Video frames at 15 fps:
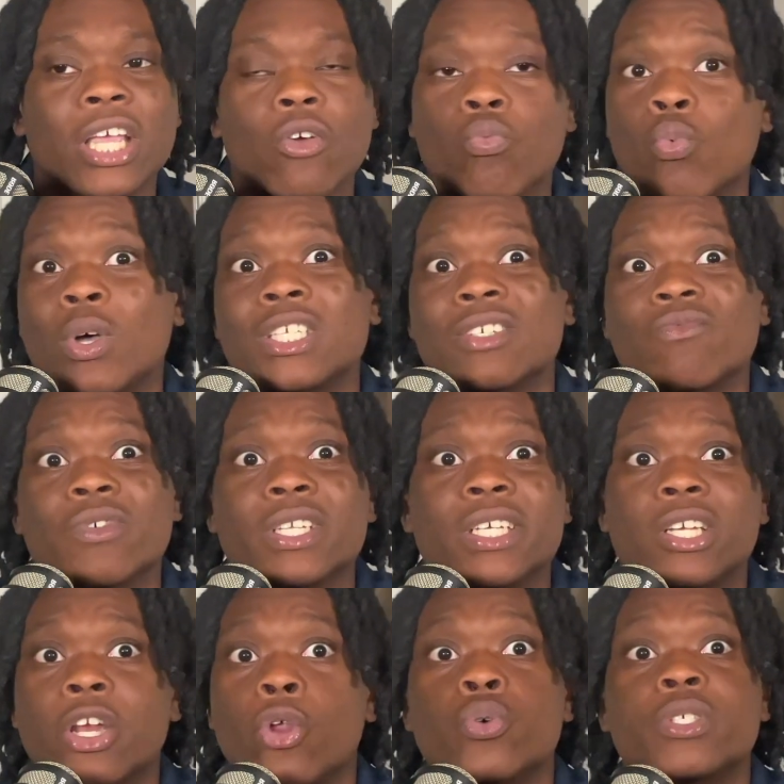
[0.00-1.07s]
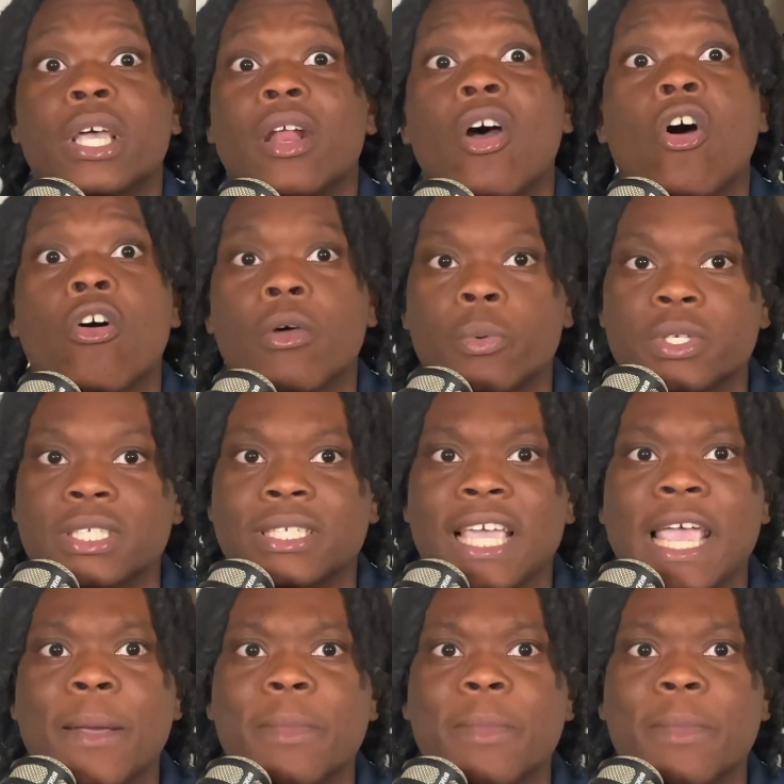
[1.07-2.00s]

It wasn't really close at all. It was a game